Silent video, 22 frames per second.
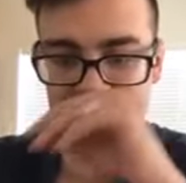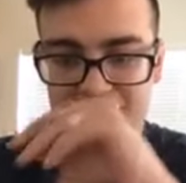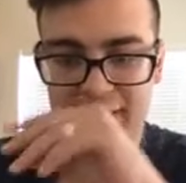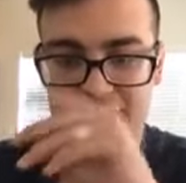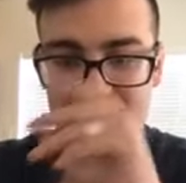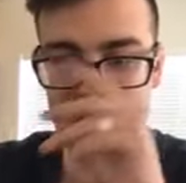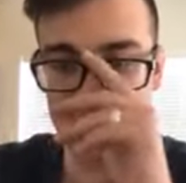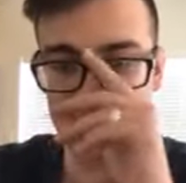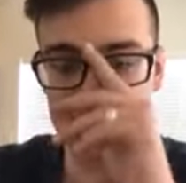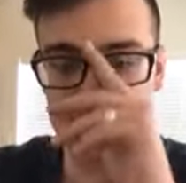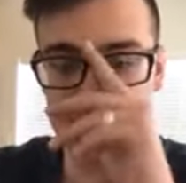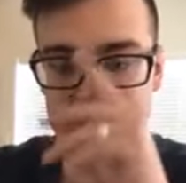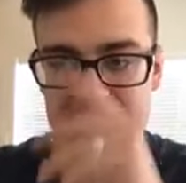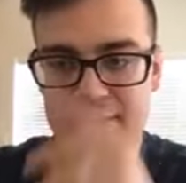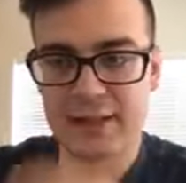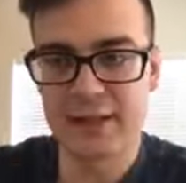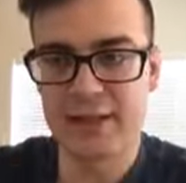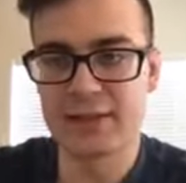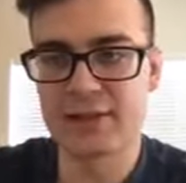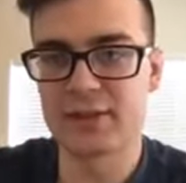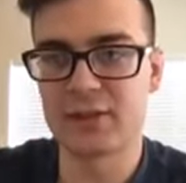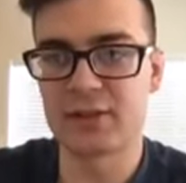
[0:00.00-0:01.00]
that,
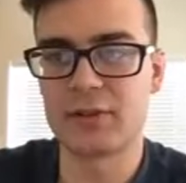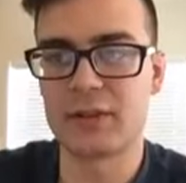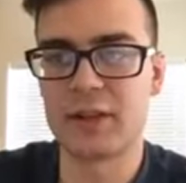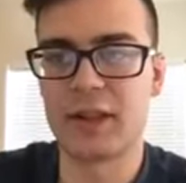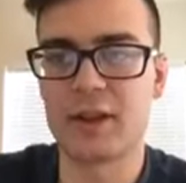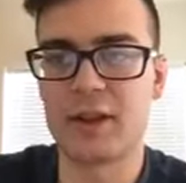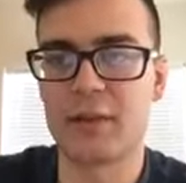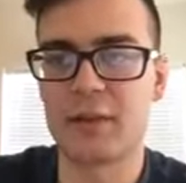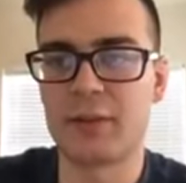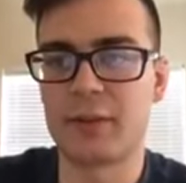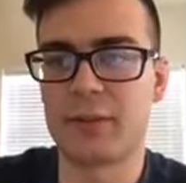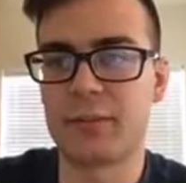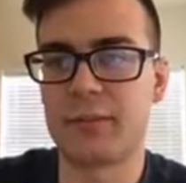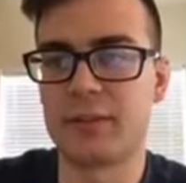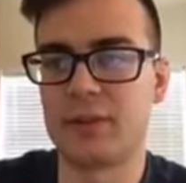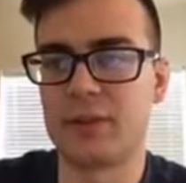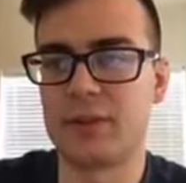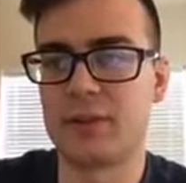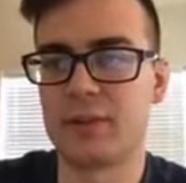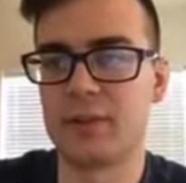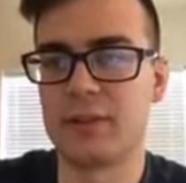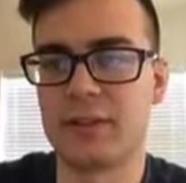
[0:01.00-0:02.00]
and so now if we
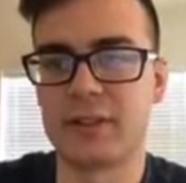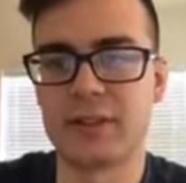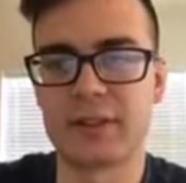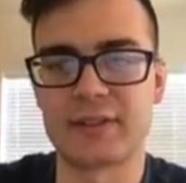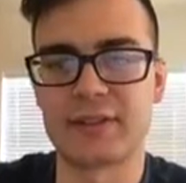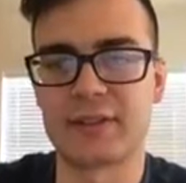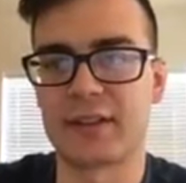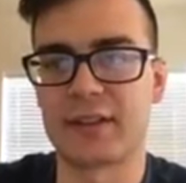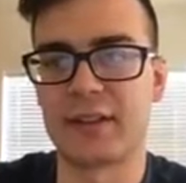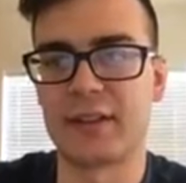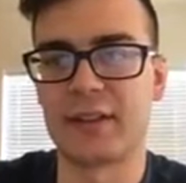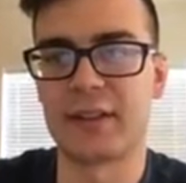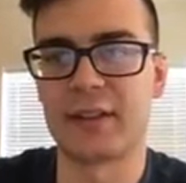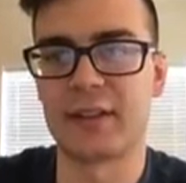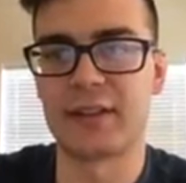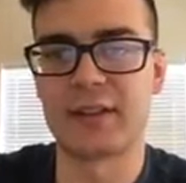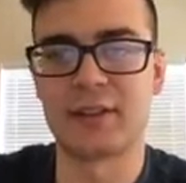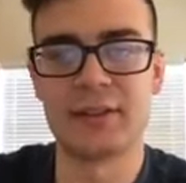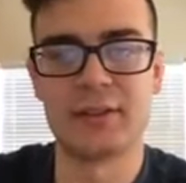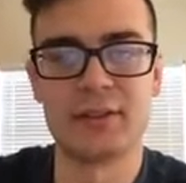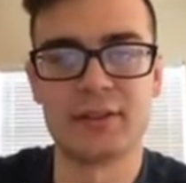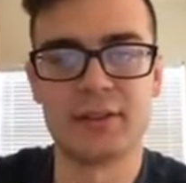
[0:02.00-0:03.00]
do this
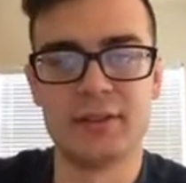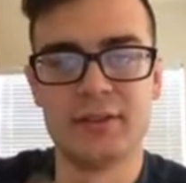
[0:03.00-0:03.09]
again,